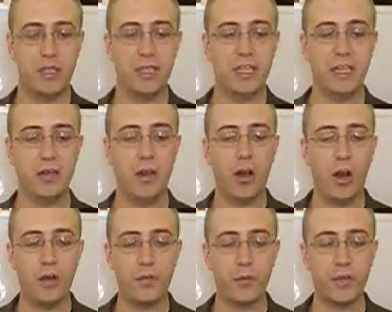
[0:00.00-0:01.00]
in
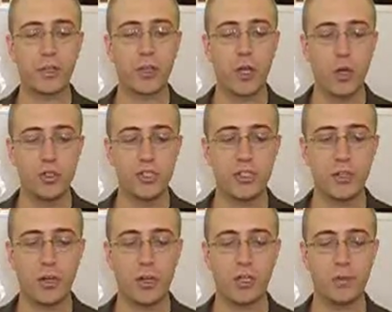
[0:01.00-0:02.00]
offering cogent
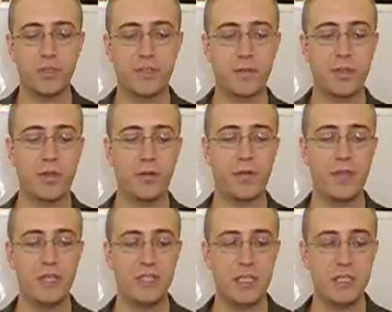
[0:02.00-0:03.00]
arguments for their
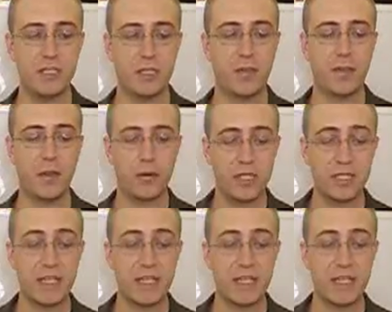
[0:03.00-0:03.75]
theses and theories,